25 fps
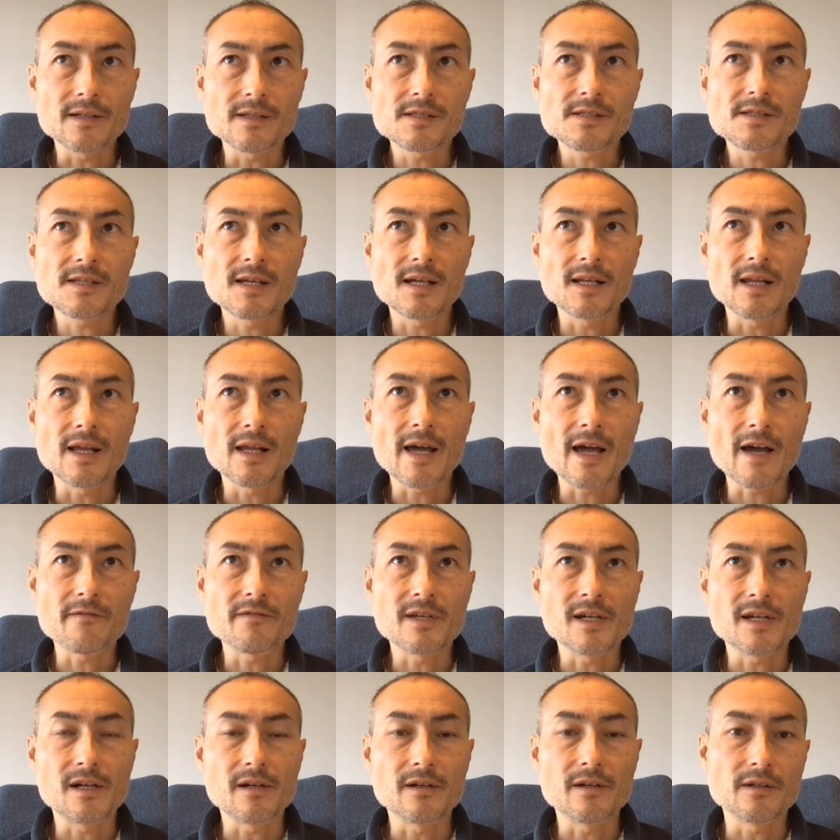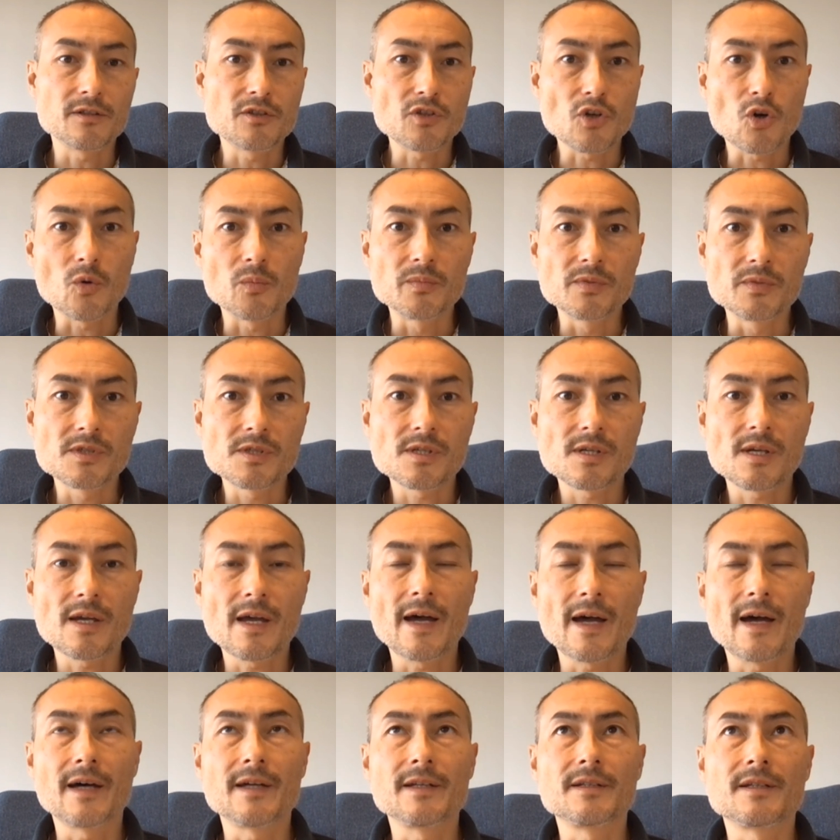still have their jobs,
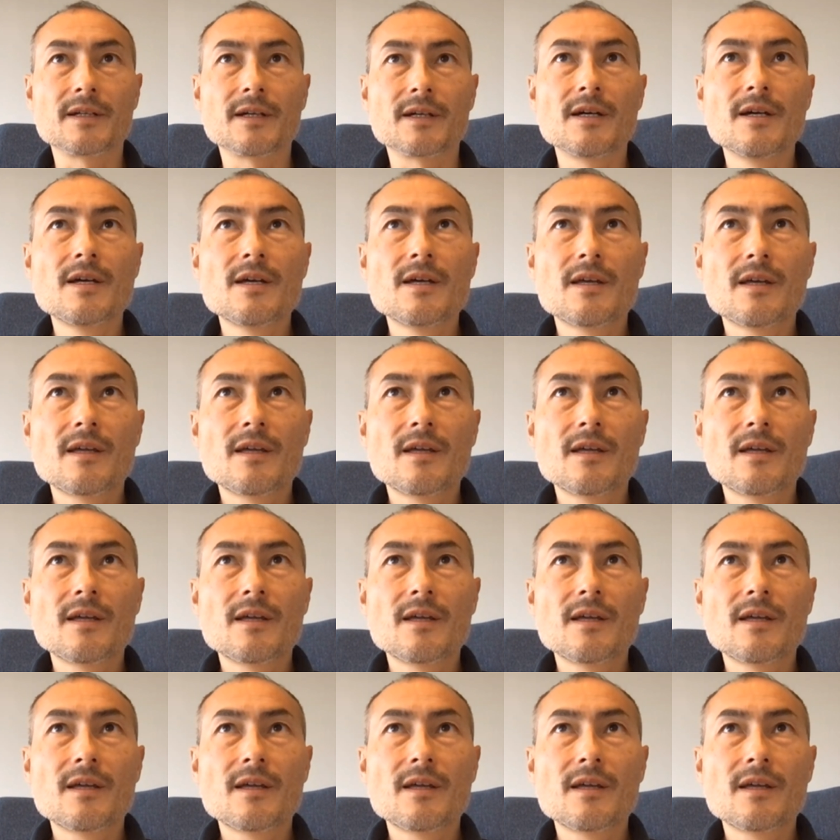and